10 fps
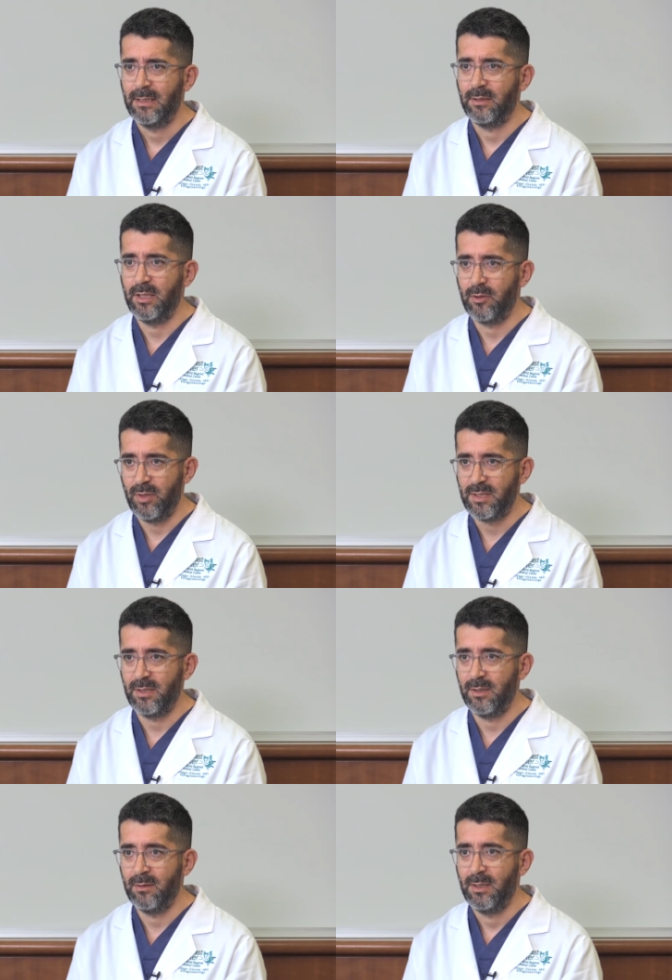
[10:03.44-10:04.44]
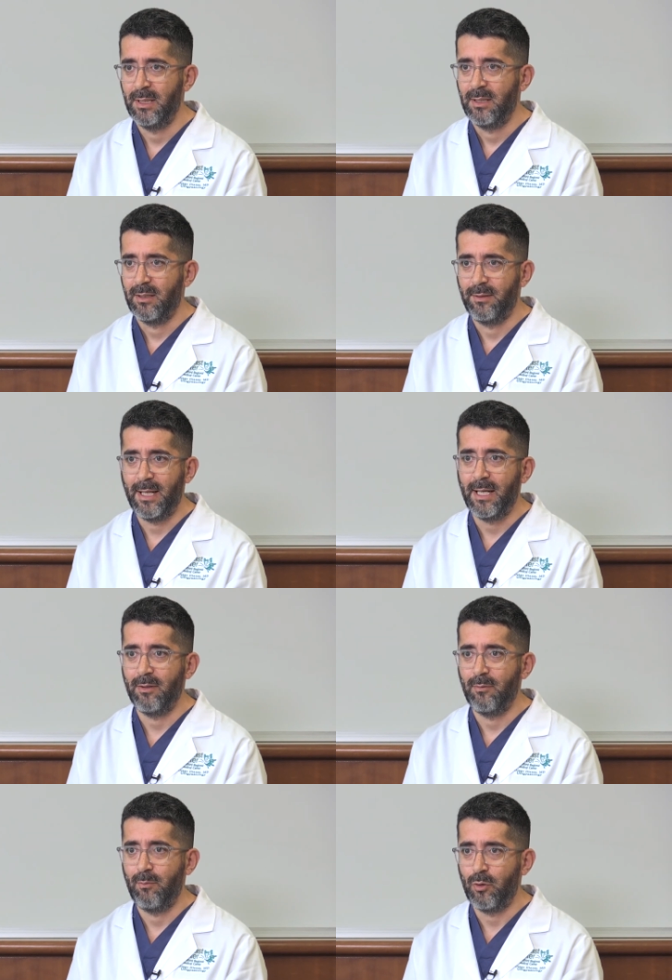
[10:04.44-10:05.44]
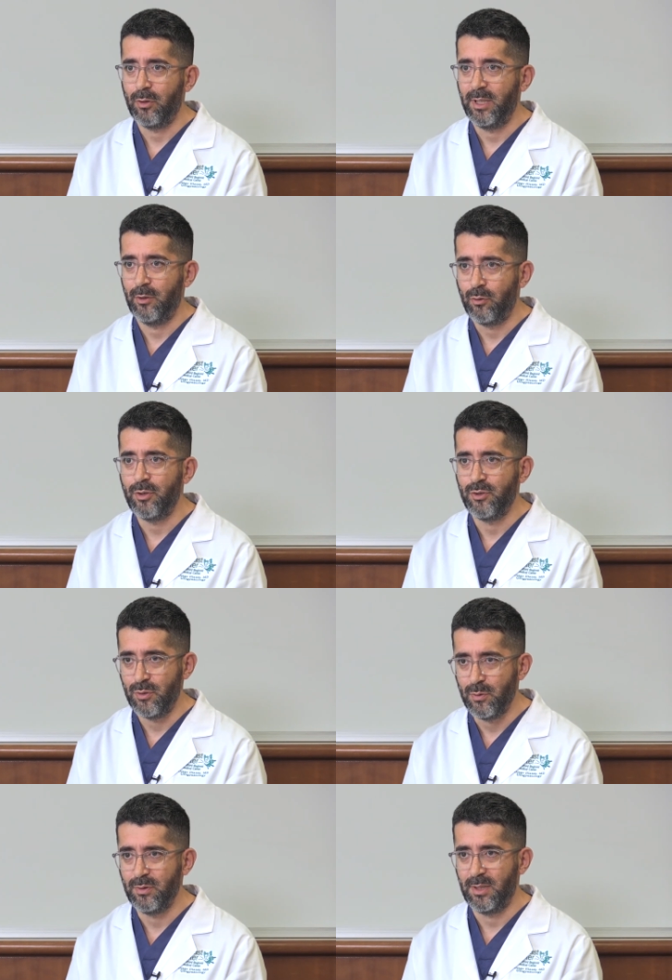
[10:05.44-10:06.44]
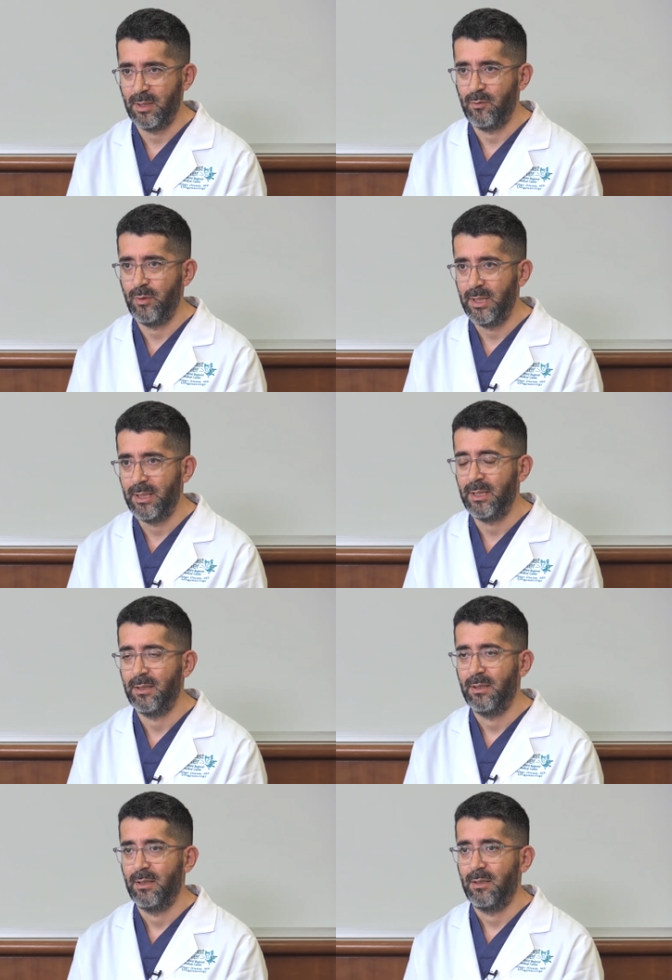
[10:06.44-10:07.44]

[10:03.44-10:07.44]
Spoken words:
decreasing that morning orange juice can really